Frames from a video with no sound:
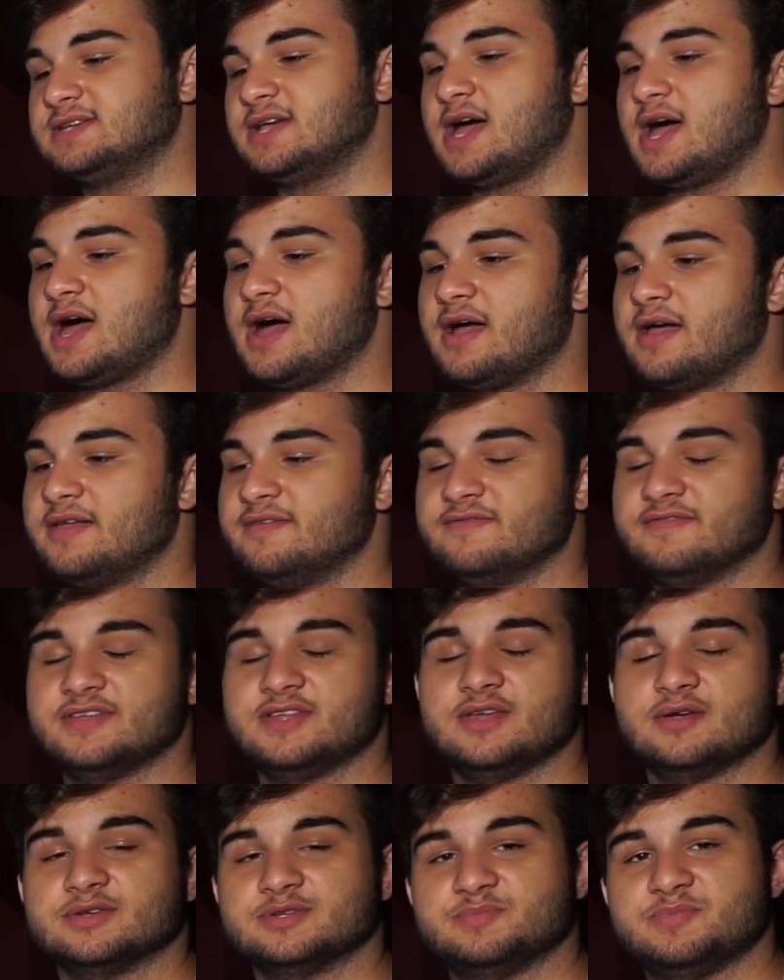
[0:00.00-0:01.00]
and
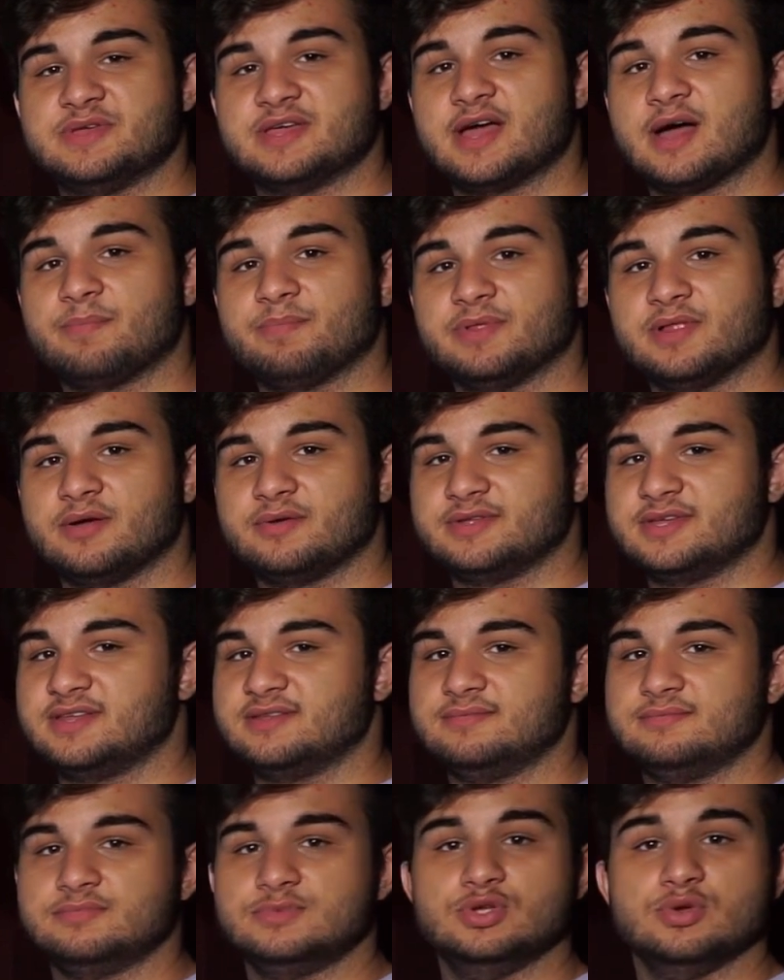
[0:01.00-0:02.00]
videos being
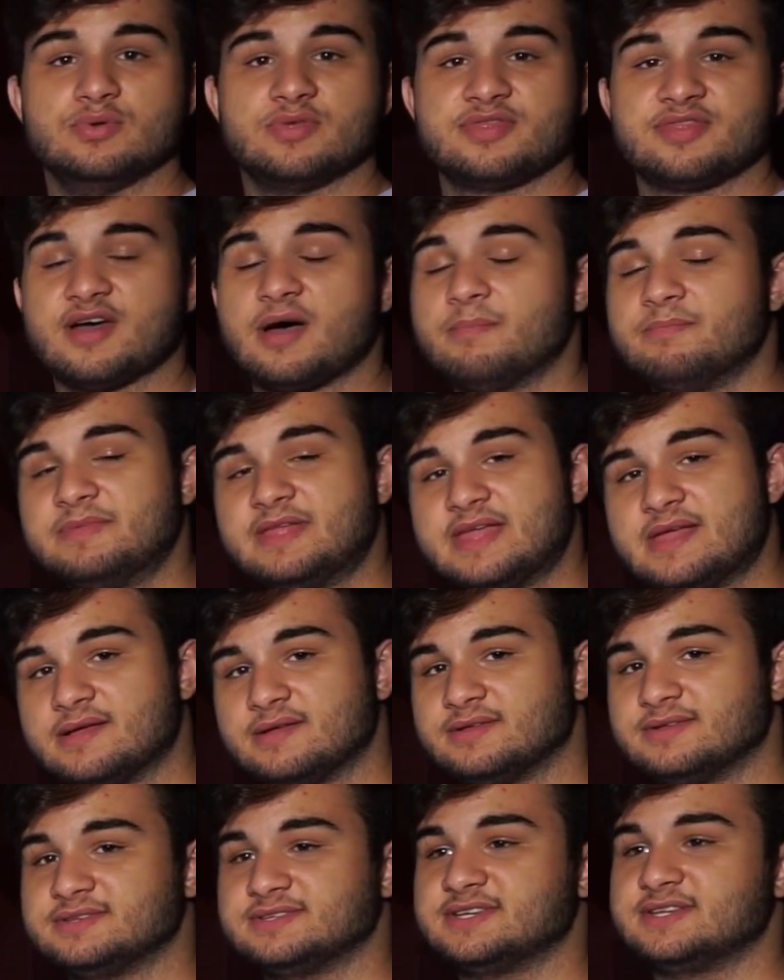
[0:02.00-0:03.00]
uploaded, new thumbnails,